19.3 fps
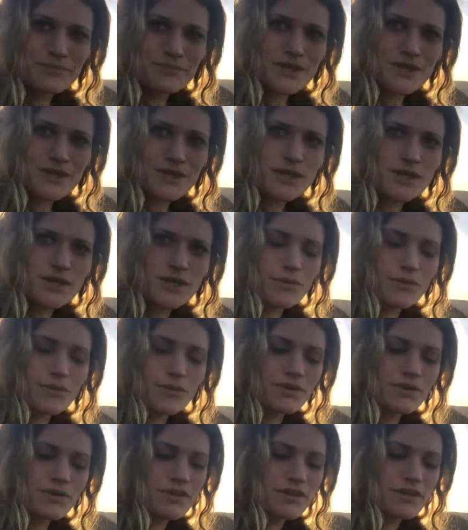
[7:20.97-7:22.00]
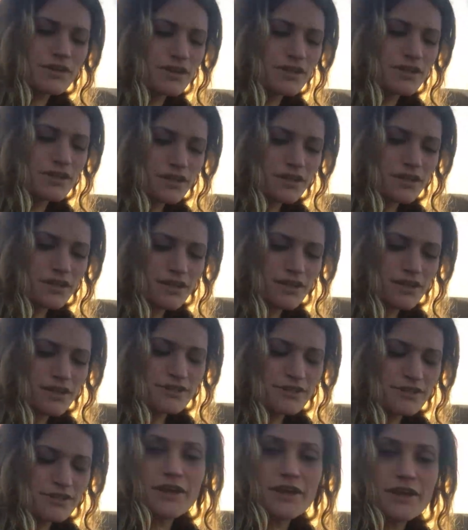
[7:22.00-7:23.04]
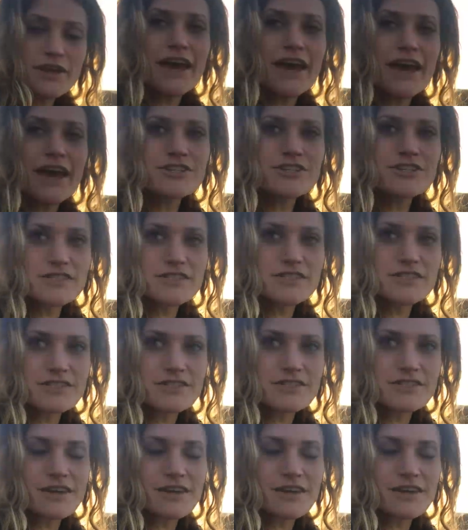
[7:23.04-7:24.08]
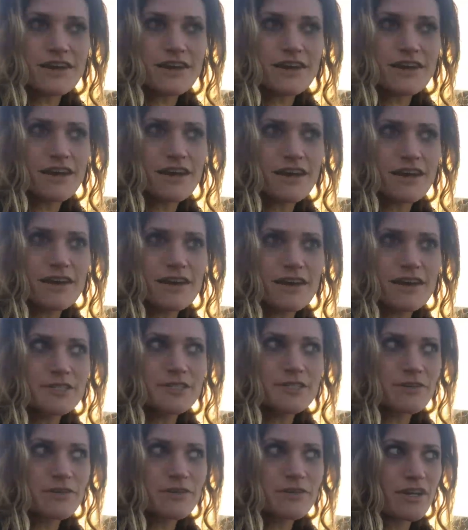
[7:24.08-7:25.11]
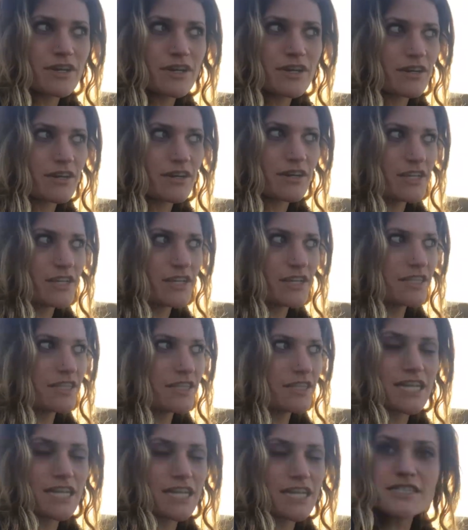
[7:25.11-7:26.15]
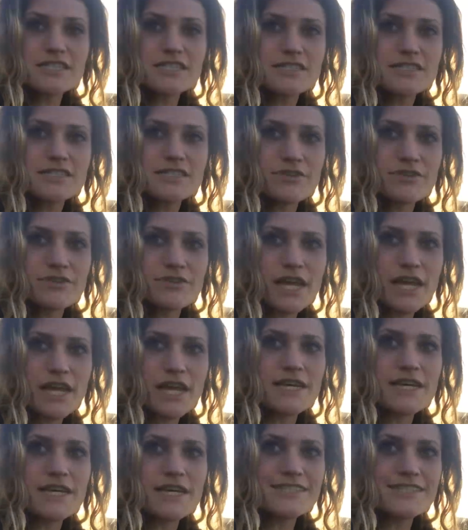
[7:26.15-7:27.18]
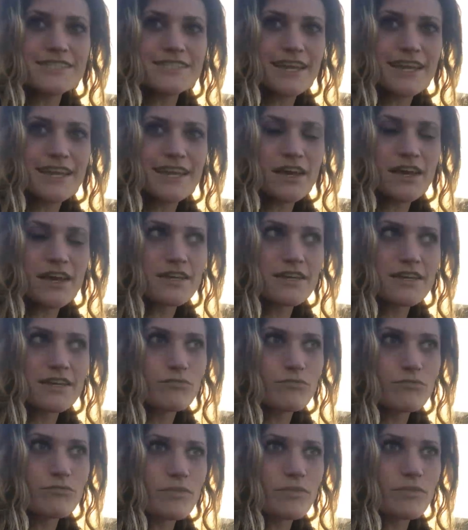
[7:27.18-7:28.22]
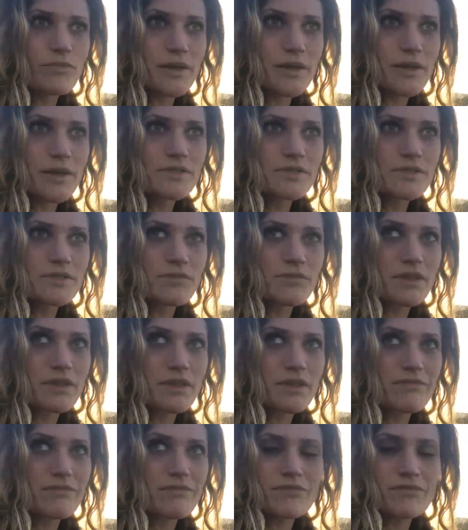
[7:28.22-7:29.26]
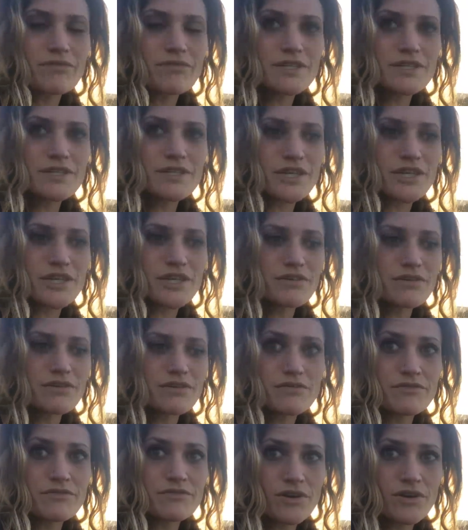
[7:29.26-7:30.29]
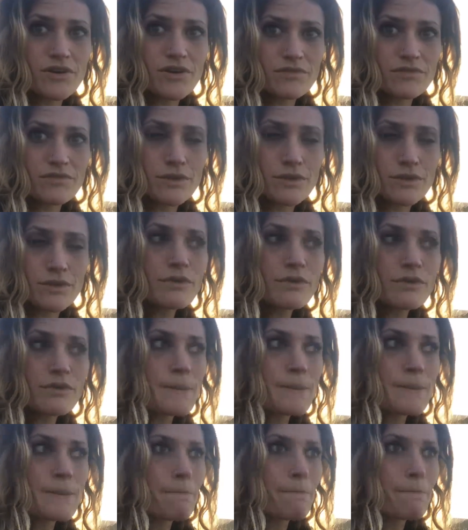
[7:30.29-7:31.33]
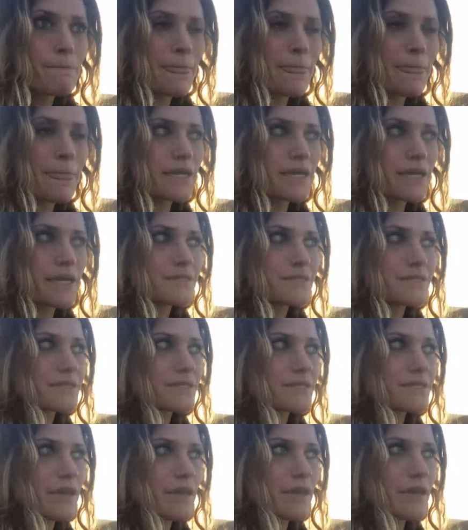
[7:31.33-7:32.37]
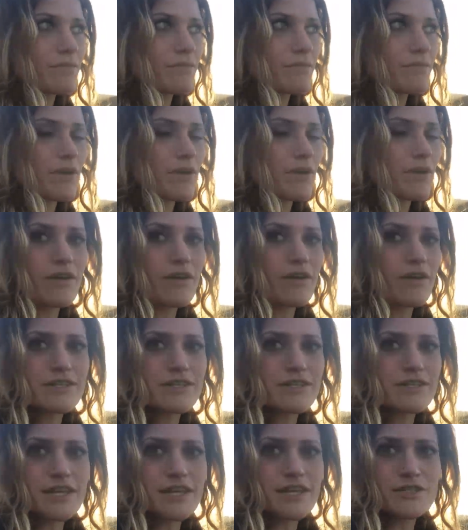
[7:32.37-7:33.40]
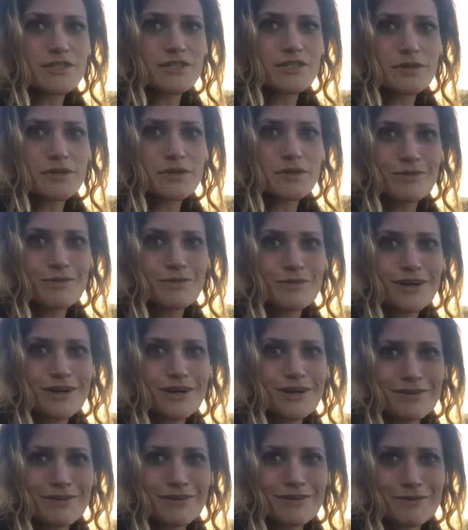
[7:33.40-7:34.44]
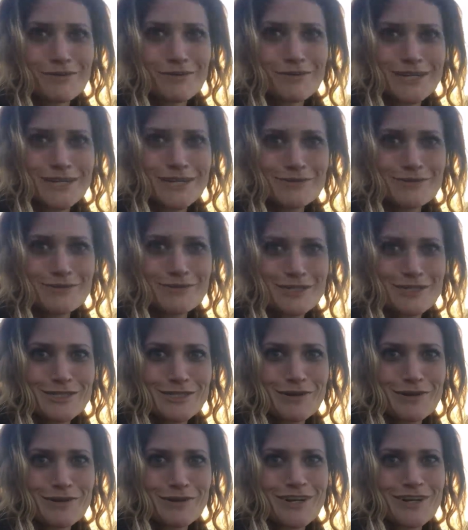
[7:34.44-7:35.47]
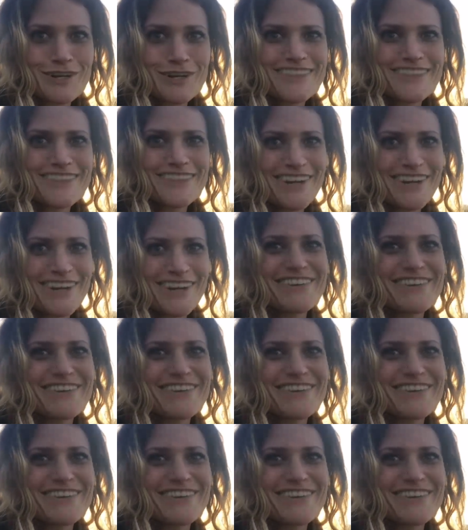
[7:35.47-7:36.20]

So yeah, it's been kind of intense few days, and I'm so thankful for this channel and for all of you. And I just want to aware of our awareness when it's aware there.